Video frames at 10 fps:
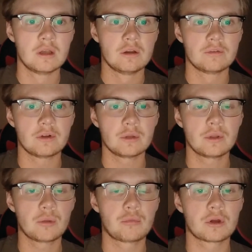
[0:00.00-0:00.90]

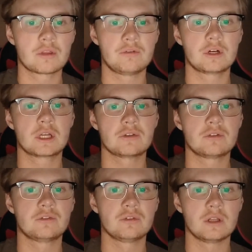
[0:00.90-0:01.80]
Following the birth of her
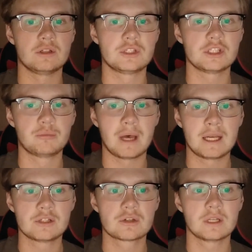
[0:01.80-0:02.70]
cousin's son, she is
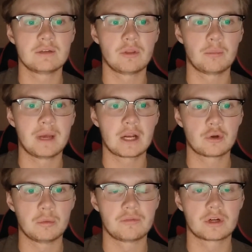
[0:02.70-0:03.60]
banished to live in the back
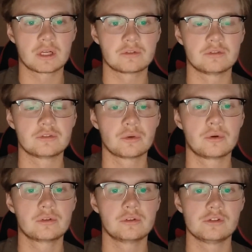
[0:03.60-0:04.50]
room of her cousin's
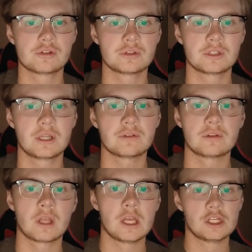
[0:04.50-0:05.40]
store to ensure she
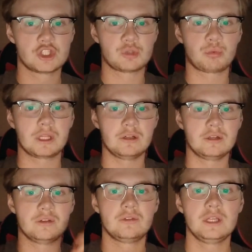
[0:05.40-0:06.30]
doesn't spread her
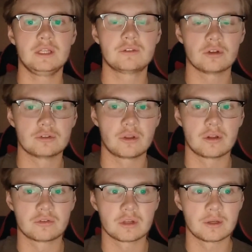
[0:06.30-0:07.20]
disease onto
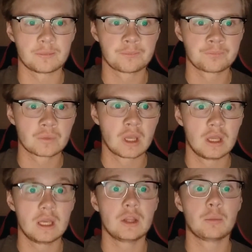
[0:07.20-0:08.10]
their son.
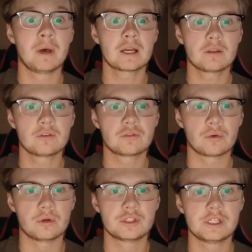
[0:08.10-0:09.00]
In the back of the
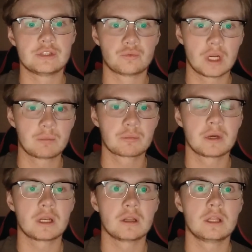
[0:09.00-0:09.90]
store, she is raped
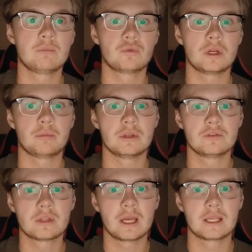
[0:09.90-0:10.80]
by an unnamed
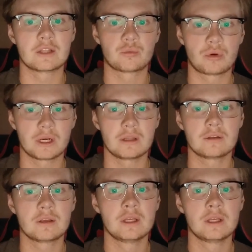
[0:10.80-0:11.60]
rapist and gets pregnant.